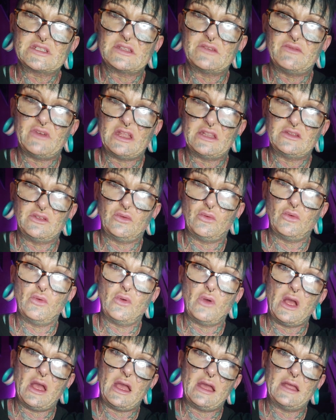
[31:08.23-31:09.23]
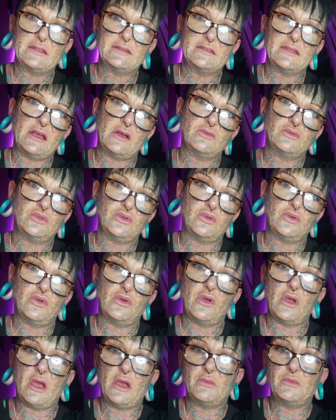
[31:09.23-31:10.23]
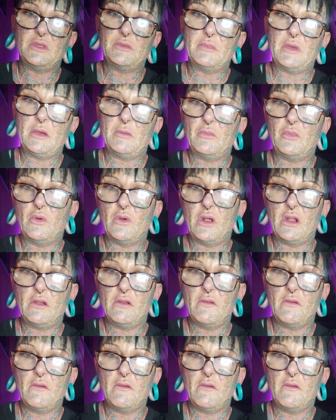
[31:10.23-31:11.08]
the video and I'll do a wee bit more.